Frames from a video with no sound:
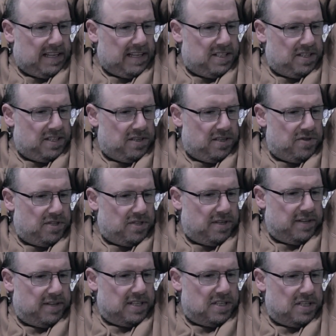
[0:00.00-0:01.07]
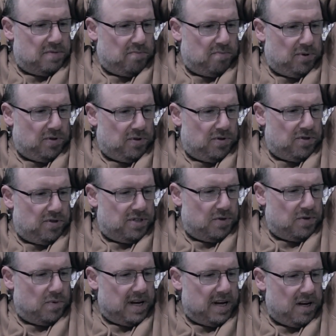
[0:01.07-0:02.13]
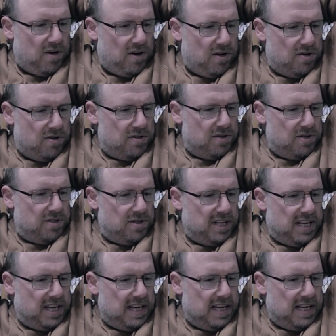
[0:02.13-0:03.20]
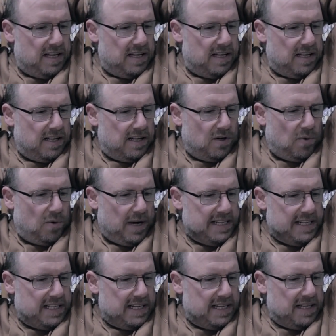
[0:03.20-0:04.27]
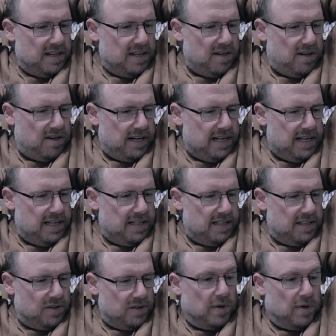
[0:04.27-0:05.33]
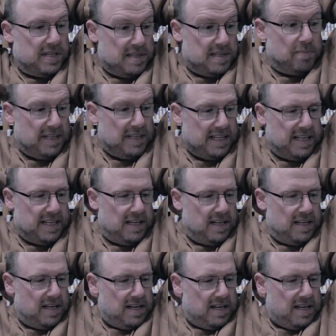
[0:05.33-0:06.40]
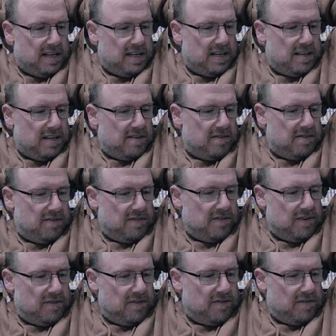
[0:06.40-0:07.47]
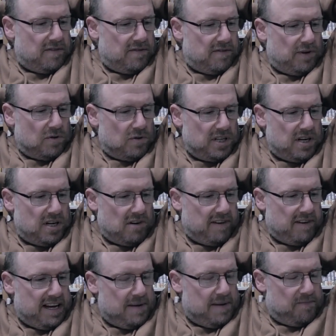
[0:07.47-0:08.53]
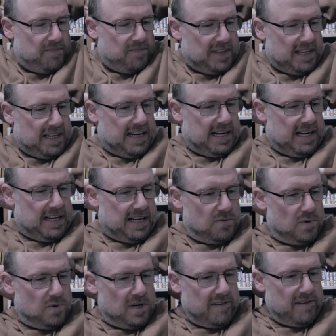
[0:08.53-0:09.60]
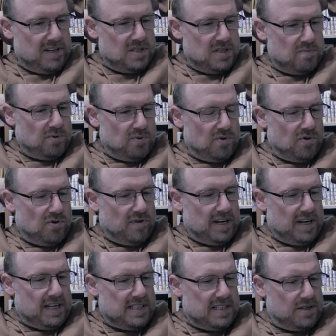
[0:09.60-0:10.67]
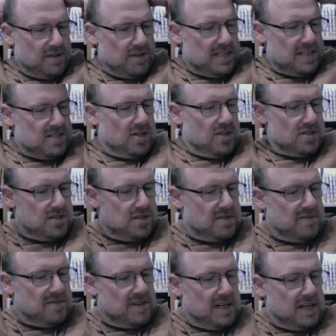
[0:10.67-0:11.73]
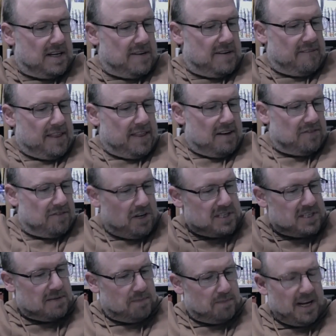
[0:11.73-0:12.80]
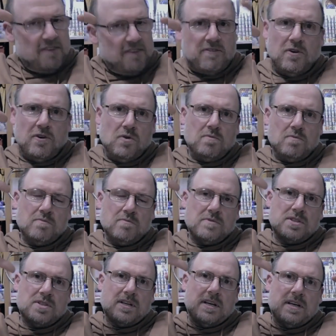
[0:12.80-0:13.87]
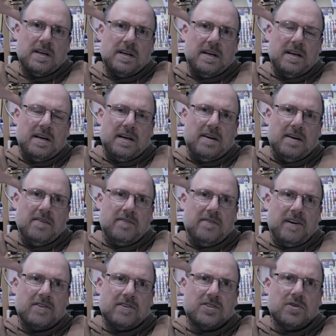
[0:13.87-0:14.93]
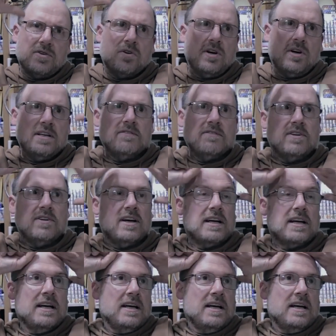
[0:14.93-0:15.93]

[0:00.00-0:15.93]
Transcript: Toulouse's going to explore. So we're on the aquatic island, aquatic planet of Veltari and we're exploring. So there's lots of uh, floating platforms. Uh, so kind of like